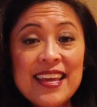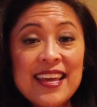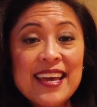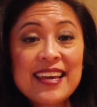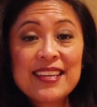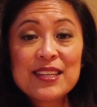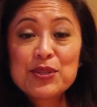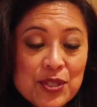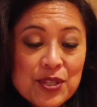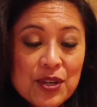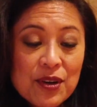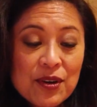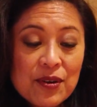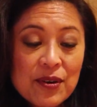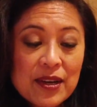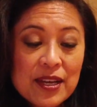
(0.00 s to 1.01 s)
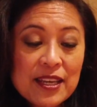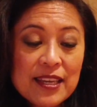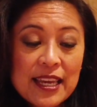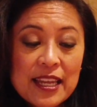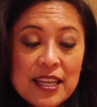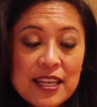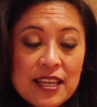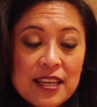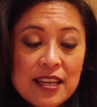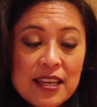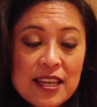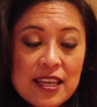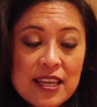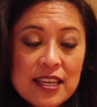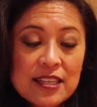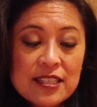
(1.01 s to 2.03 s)
And so
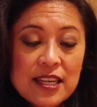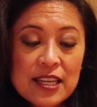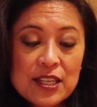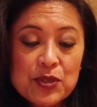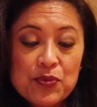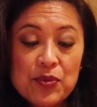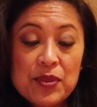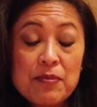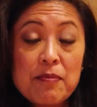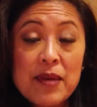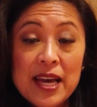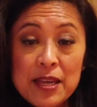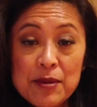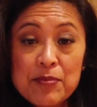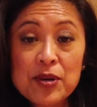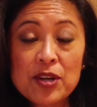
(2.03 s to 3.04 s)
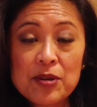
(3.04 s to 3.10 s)
getting in touch with my